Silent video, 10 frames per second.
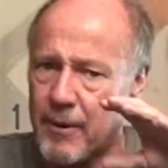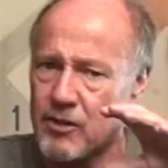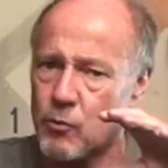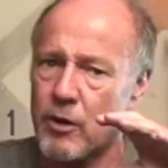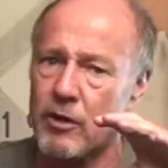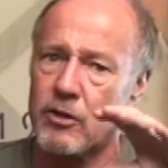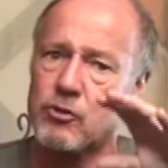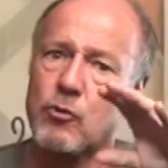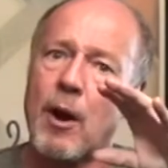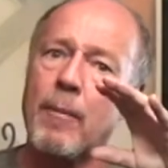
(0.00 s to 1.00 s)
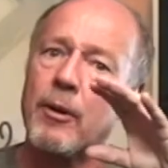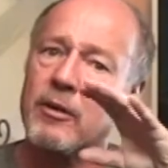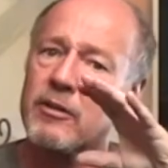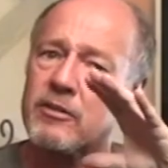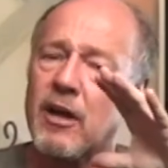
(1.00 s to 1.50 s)
best way to describe it. It
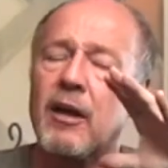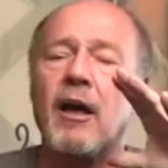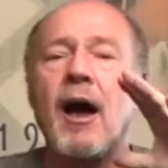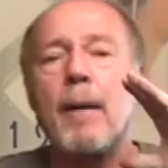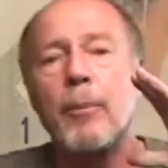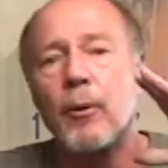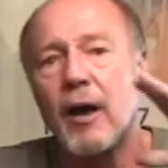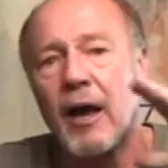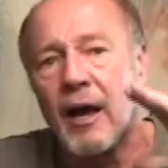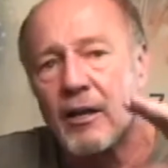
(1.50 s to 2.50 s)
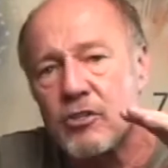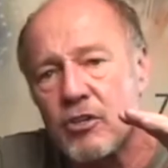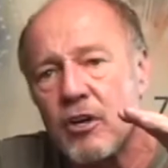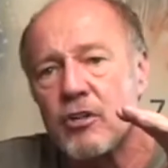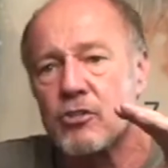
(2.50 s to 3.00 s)
is not hyper
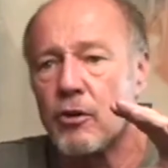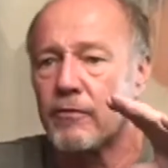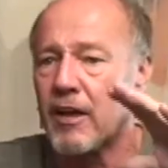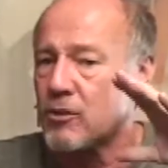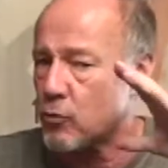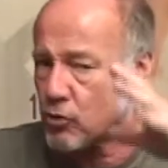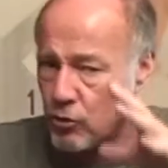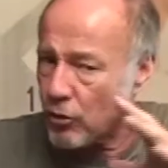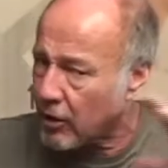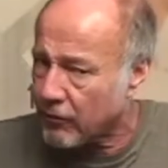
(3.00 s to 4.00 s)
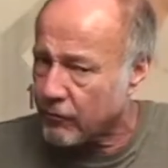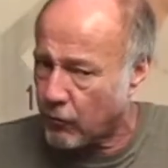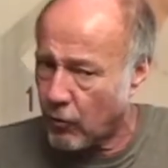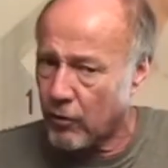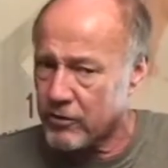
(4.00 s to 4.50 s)
etched. So if that's what you're looking
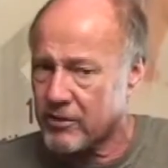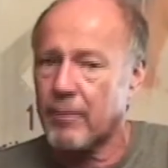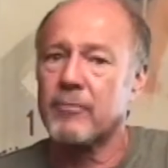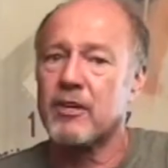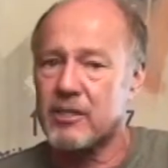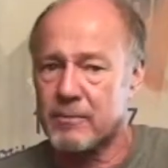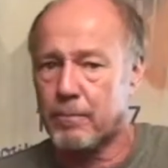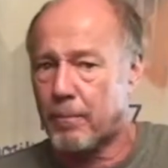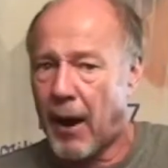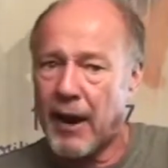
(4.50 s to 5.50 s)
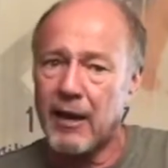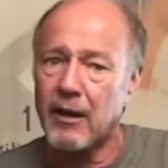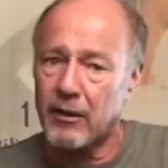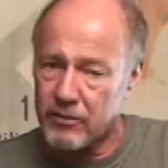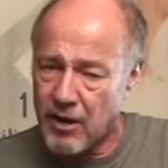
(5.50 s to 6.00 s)
for, something that's
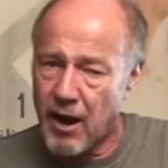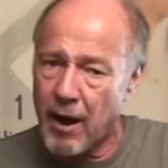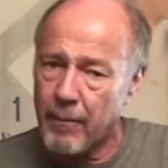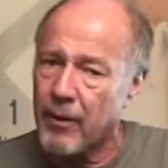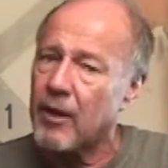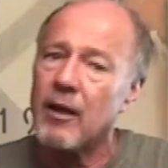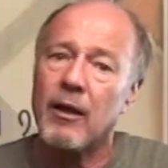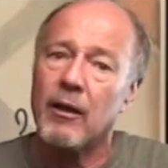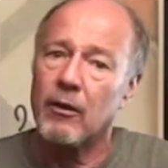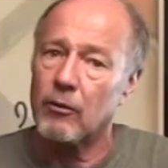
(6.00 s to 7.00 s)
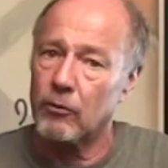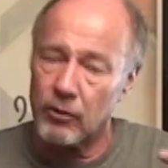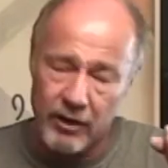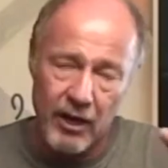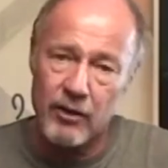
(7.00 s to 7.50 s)
bitey on top,
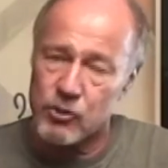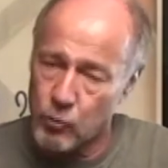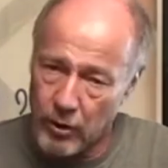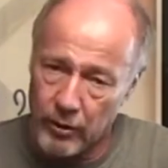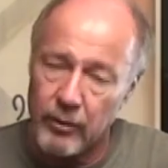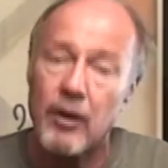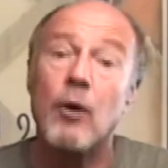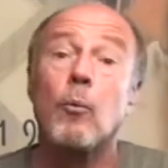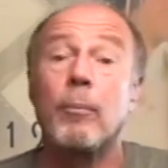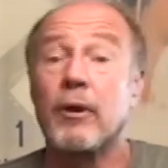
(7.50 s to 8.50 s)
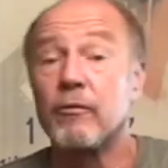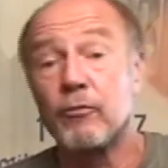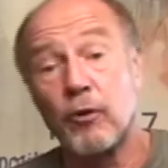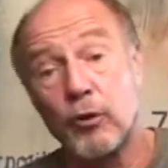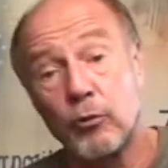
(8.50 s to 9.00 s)
look elsewhere. But
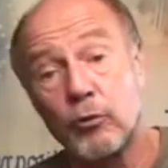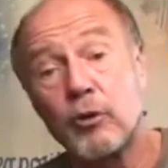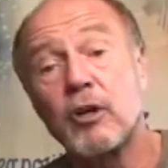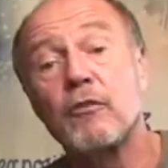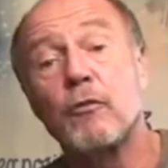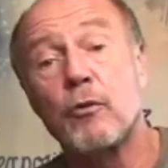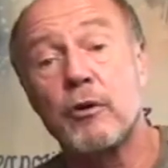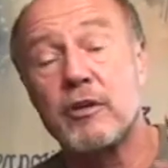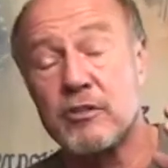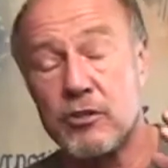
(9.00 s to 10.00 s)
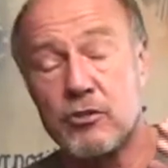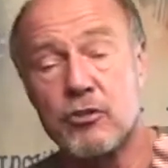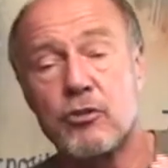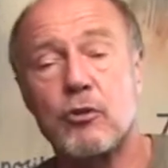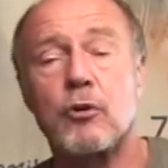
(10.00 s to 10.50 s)
if what you're looking for is a
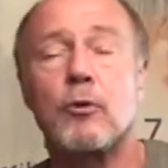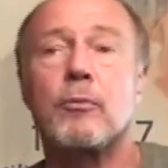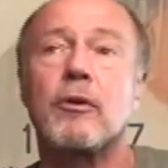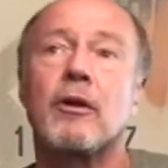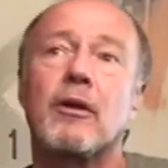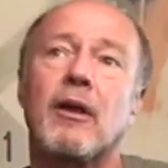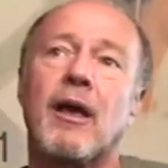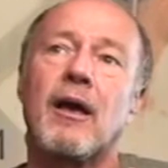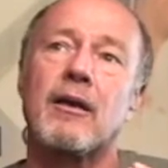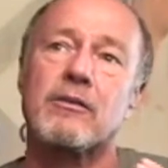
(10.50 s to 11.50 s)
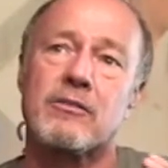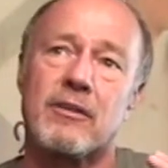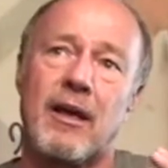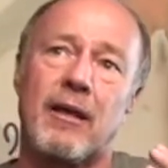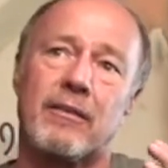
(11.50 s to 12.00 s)
tube that has
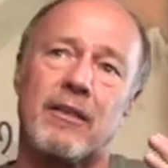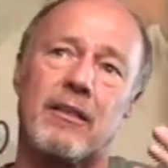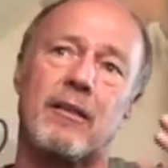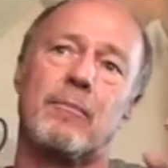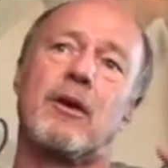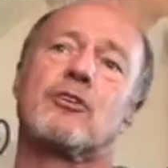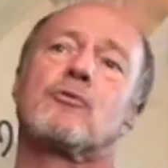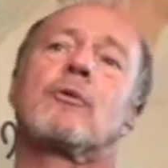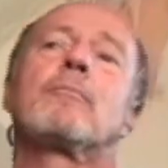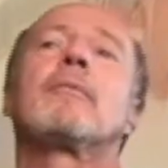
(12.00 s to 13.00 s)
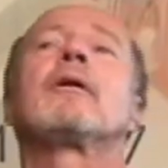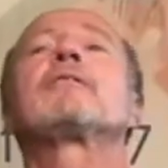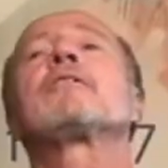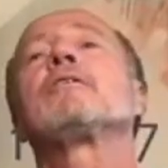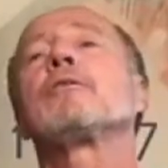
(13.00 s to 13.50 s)
that thing that makes you want to
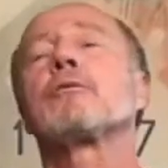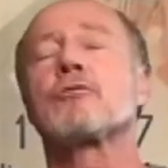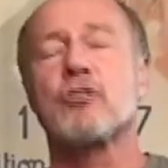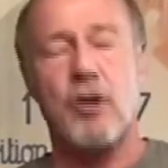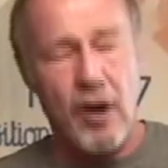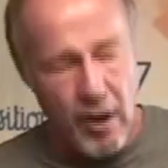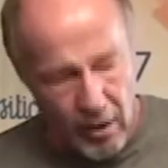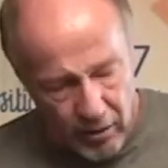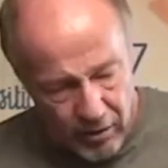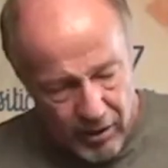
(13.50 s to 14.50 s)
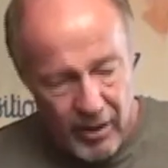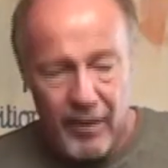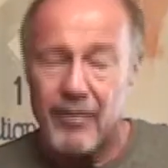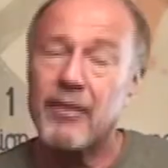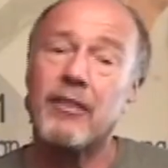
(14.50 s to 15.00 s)
melt into your chair,
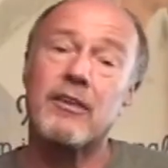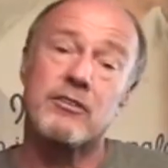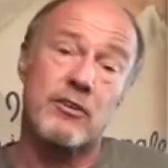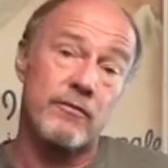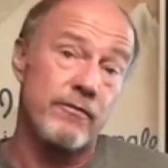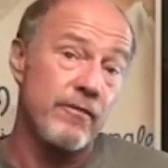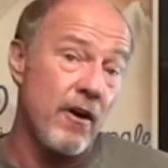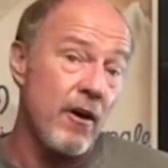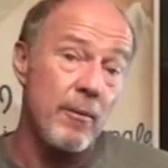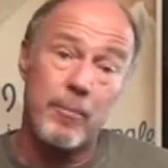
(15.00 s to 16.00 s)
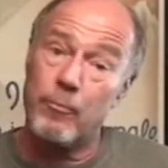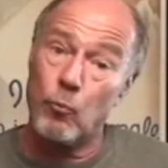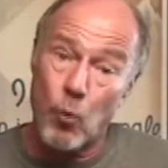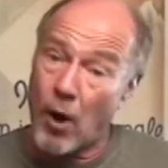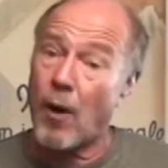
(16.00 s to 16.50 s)
then this could very
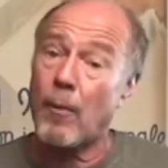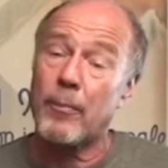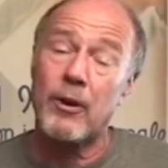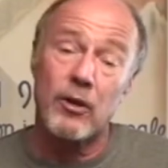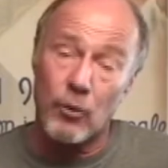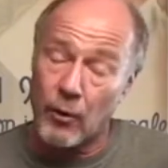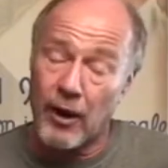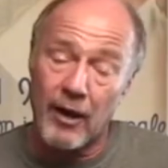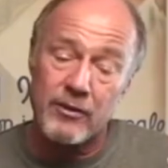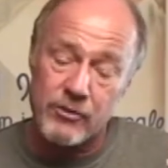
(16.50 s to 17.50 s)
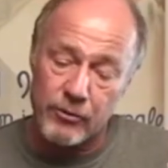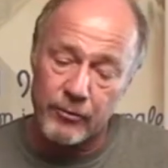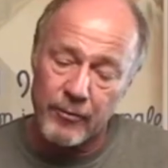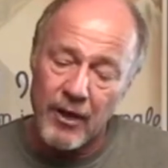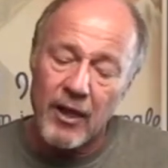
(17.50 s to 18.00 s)
well be your
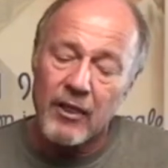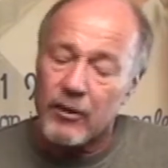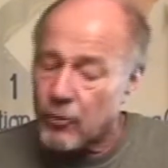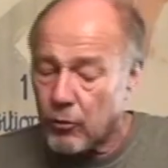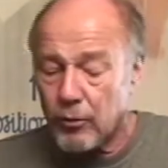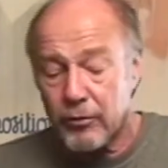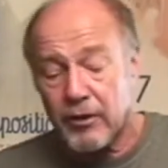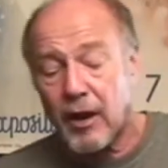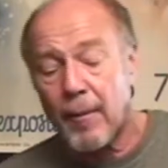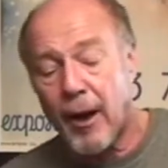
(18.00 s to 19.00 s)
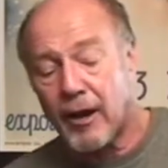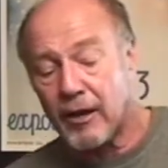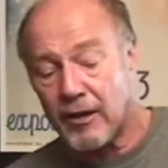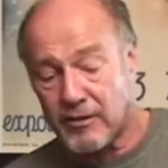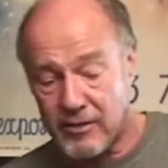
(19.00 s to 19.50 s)
answer. The cooler thing about
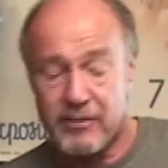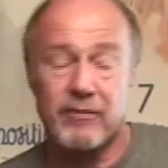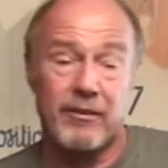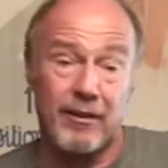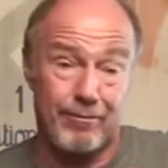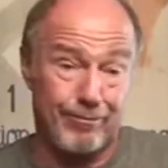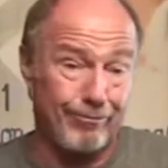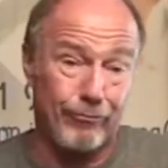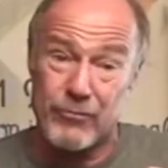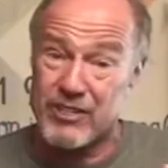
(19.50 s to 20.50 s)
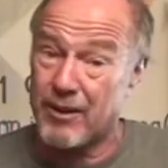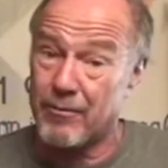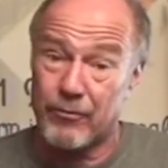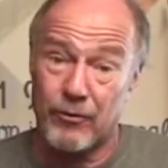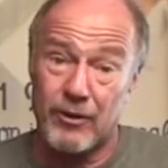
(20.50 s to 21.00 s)
it is, is that you
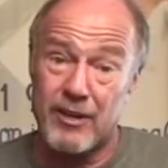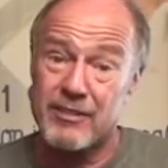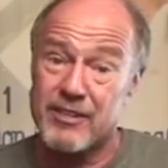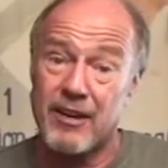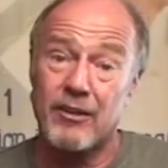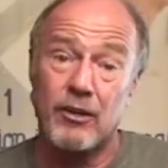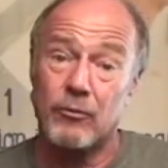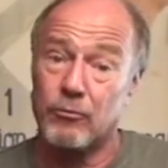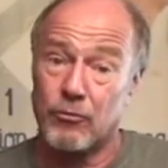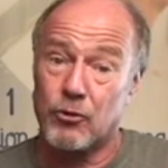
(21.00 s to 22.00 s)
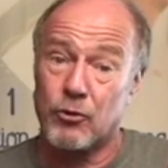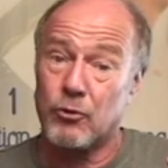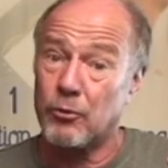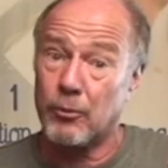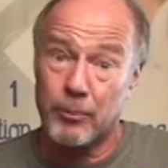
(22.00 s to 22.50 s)
sell them for an insanely
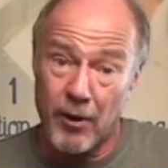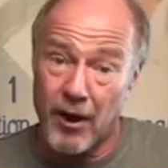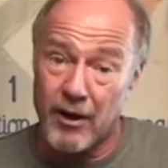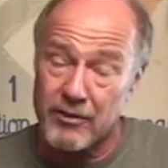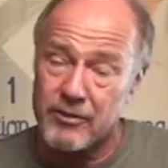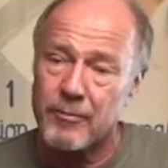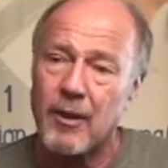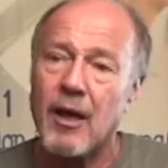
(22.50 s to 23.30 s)
cool price